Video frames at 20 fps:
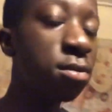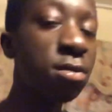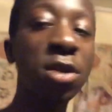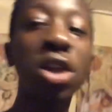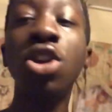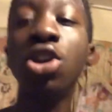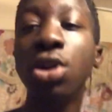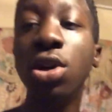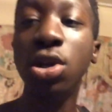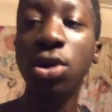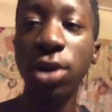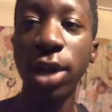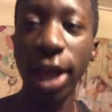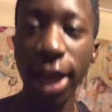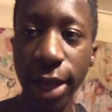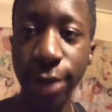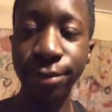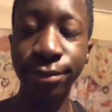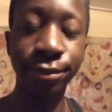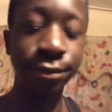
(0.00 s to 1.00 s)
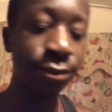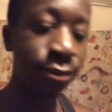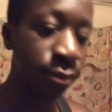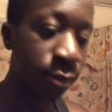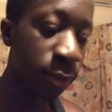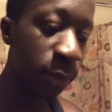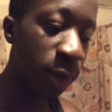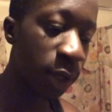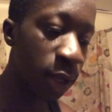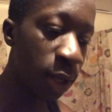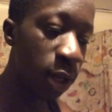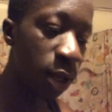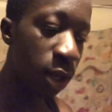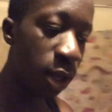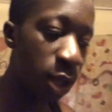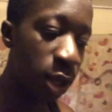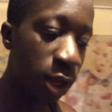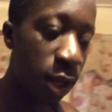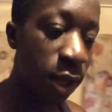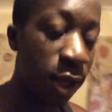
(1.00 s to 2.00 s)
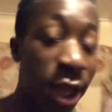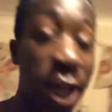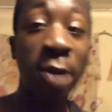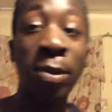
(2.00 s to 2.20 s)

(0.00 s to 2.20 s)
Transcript: You do that, and